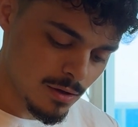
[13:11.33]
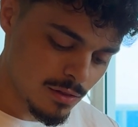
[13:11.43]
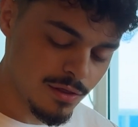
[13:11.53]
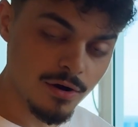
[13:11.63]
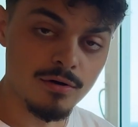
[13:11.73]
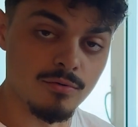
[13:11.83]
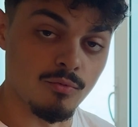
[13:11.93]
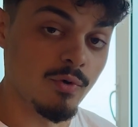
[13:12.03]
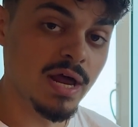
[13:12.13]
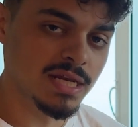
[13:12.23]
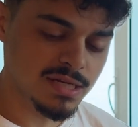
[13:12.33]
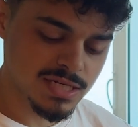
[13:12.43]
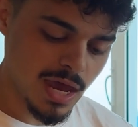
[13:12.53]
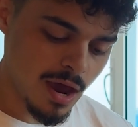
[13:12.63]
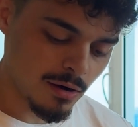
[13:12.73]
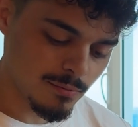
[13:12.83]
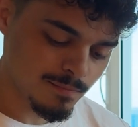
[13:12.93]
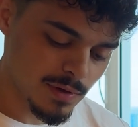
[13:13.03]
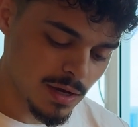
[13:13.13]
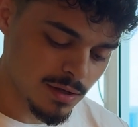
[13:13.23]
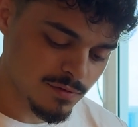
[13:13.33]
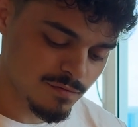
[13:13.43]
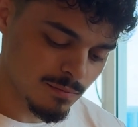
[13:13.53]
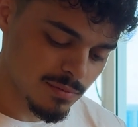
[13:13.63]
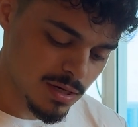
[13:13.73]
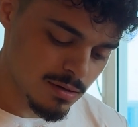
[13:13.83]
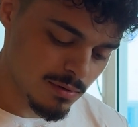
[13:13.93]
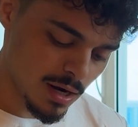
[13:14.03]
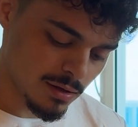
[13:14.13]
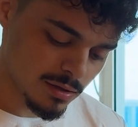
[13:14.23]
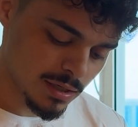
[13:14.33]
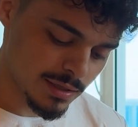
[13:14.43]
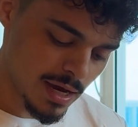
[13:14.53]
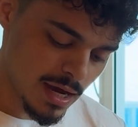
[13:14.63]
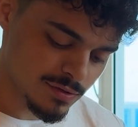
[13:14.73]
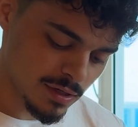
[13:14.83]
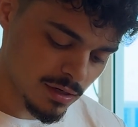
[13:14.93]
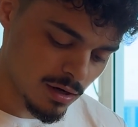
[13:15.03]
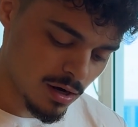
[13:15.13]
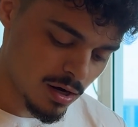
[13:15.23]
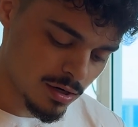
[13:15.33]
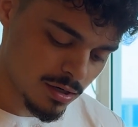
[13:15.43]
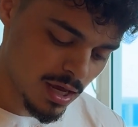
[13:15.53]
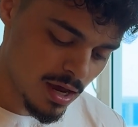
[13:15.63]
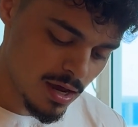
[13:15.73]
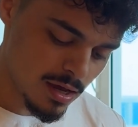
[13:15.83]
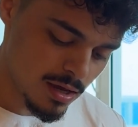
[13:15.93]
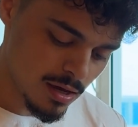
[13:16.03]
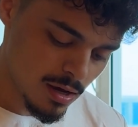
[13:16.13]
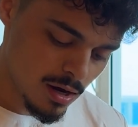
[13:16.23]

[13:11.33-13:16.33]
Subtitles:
they're ready to scale. And for me, when I look at that, it's like 100K